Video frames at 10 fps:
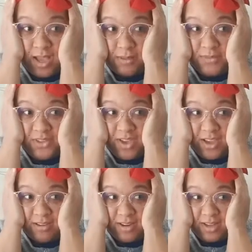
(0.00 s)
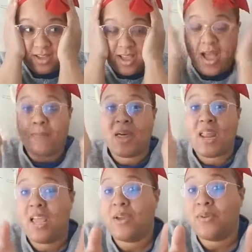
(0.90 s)
I'm so angry. I'm
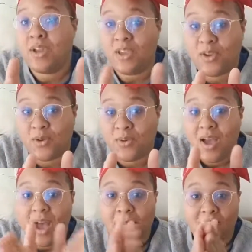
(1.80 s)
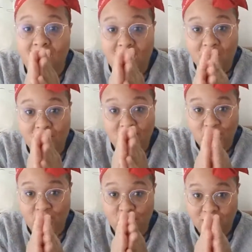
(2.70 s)
not angry at you. I'm not angry at
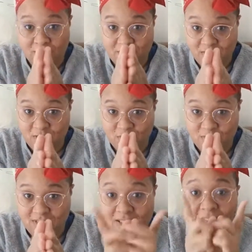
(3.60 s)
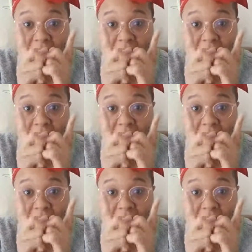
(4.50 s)
you, M Centuries.